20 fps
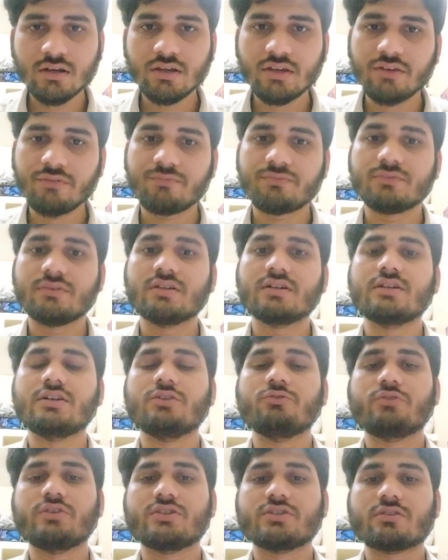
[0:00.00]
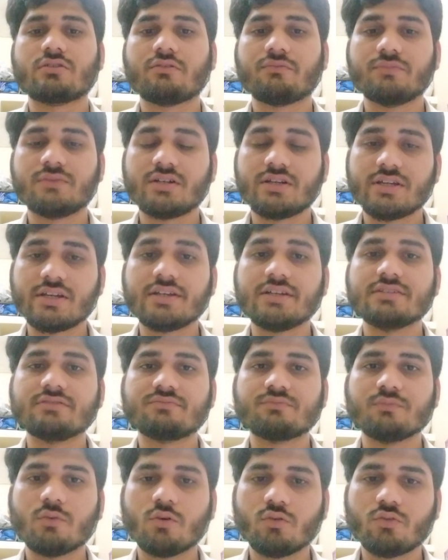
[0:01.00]
If the duration of the day
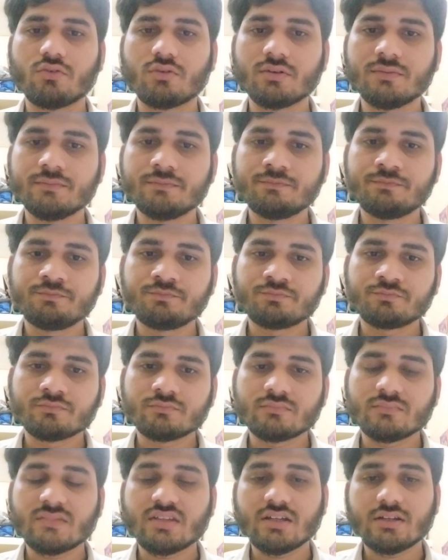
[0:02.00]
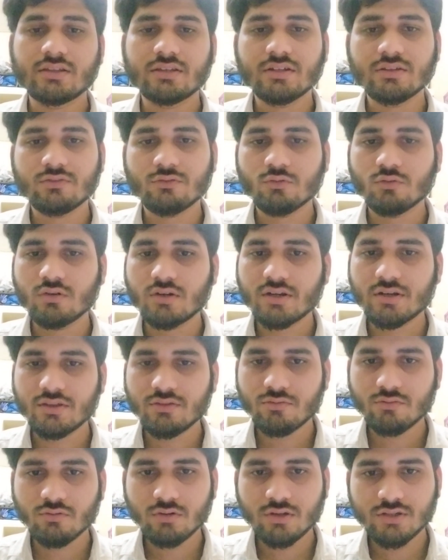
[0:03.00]
is more, then the solar
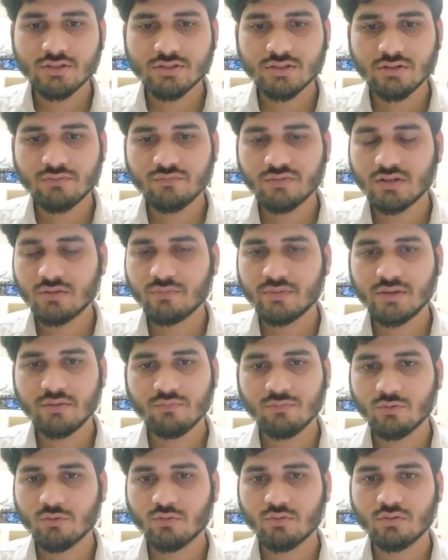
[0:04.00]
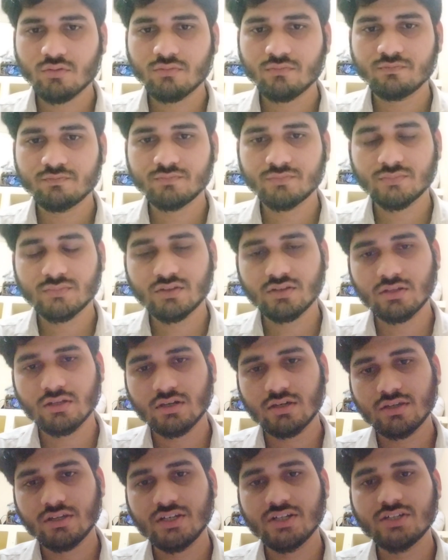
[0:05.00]
insolation will be more,
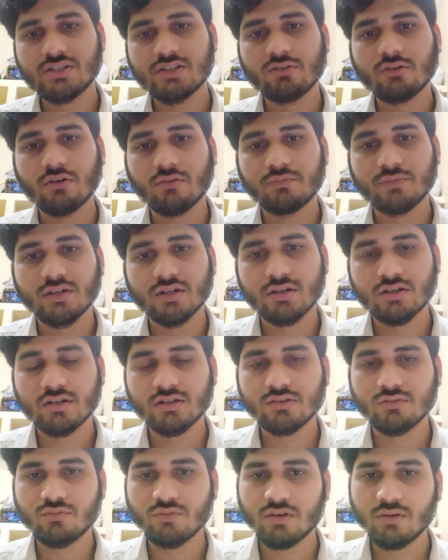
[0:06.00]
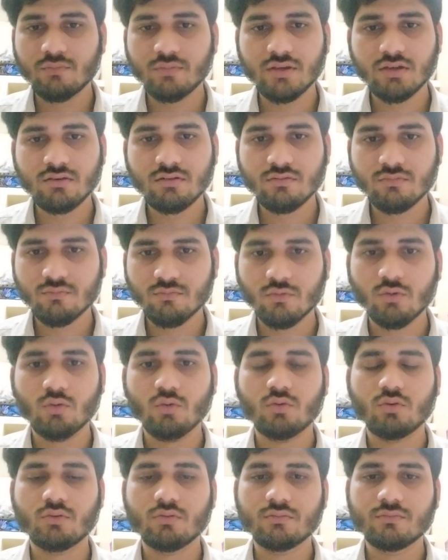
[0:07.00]
the heating of the earth will be
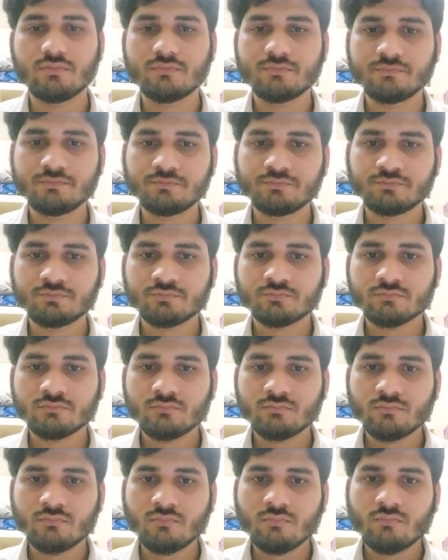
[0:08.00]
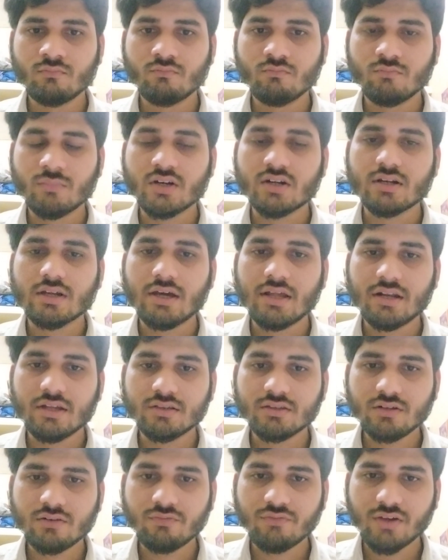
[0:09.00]
more. But
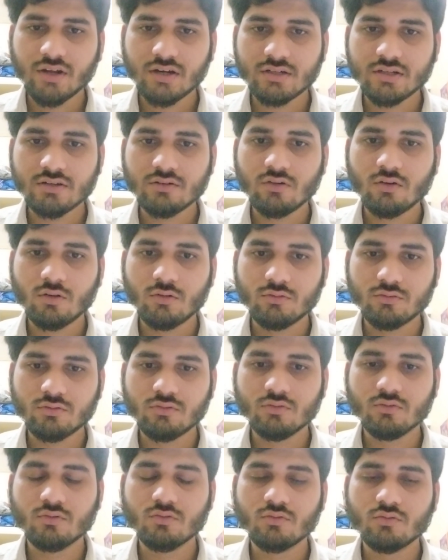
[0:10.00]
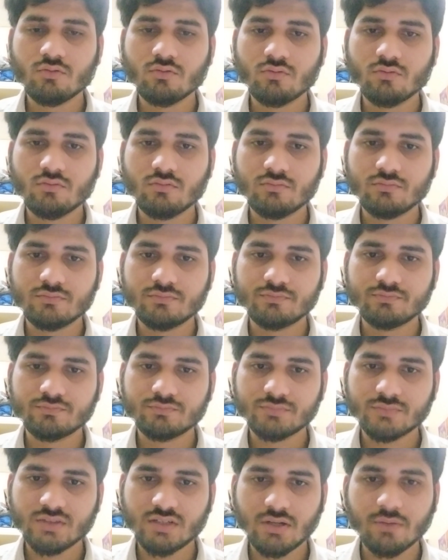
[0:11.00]
another factor also
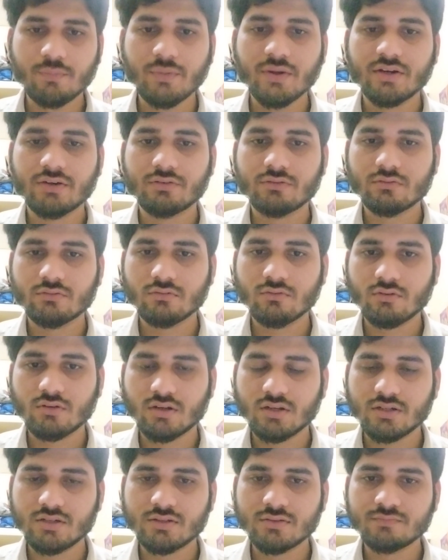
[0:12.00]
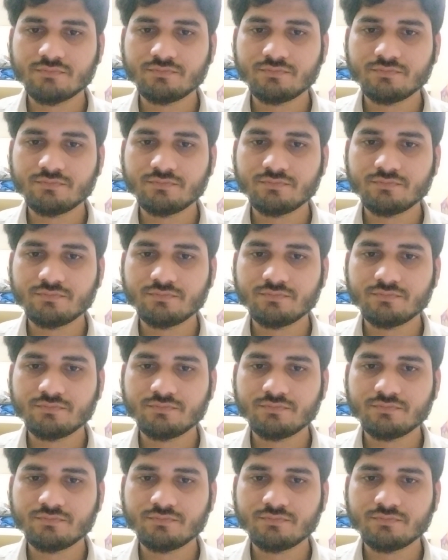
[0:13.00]
depends on it.